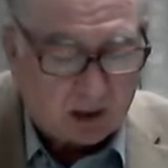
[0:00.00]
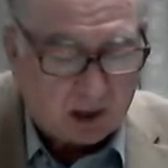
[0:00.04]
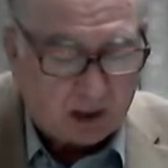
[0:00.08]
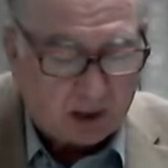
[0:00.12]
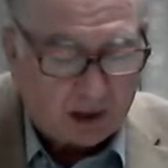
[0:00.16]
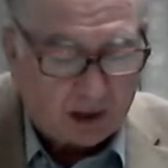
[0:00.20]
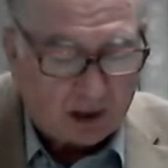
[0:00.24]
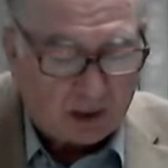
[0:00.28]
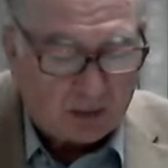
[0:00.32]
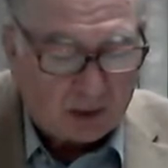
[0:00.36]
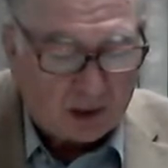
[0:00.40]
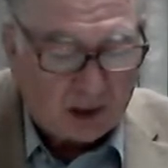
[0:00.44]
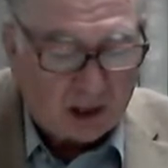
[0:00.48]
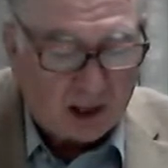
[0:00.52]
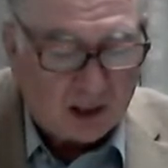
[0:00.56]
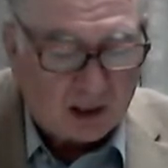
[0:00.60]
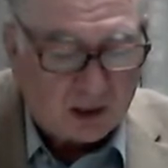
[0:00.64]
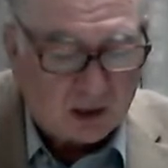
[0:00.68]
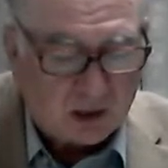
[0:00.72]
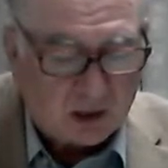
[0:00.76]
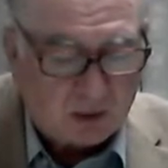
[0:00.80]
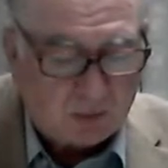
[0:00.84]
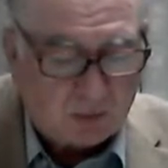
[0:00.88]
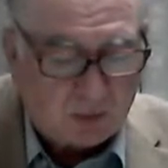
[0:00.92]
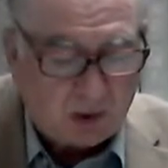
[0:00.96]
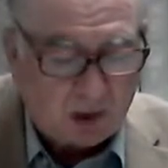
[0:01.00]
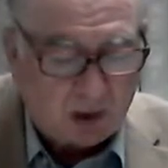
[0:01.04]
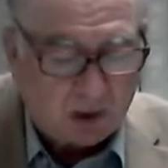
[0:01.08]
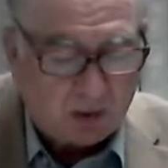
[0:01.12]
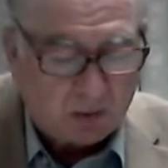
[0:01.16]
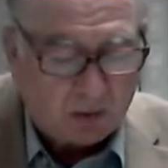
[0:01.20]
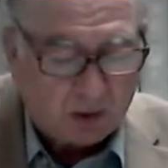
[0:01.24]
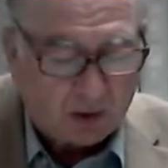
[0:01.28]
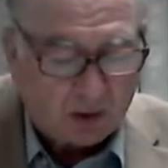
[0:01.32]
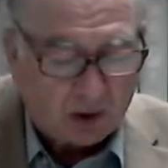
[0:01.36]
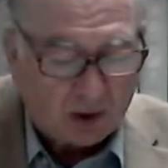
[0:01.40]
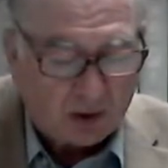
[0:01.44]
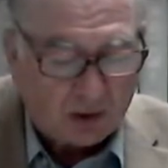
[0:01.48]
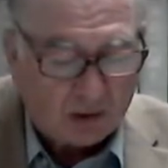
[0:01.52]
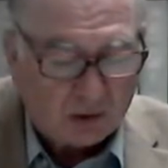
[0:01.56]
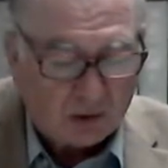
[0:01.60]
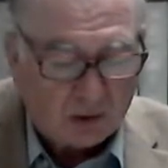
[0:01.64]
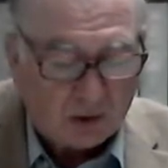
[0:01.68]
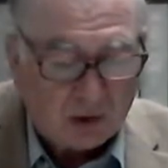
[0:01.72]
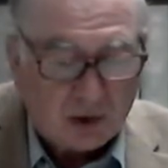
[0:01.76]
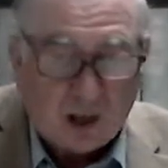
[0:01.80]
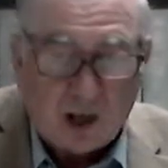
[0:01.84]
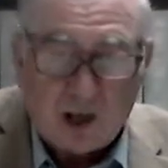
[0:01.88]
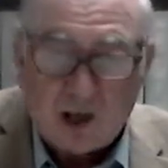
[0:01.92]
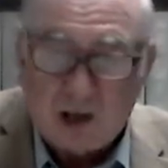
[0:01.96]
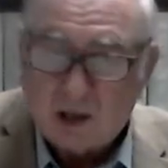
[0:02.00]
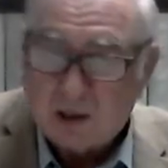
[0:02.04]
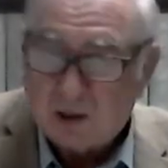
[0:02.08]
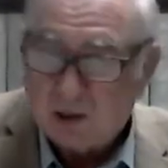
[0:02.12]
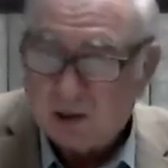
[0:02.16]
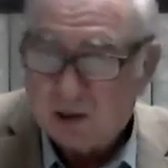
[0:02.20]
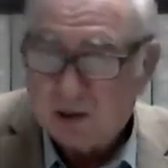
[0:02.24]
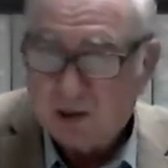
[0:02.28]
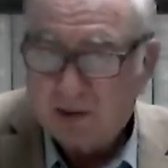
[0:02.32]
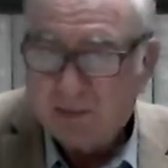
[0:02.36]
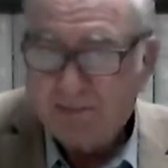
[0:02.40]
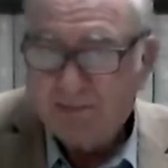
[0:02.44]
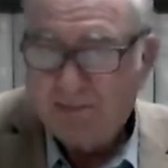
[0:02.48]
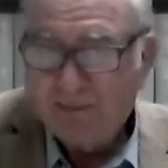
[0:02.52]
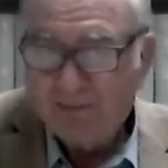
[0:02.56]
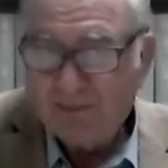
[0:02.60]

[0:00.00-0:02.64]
and they began to speak with other tongues,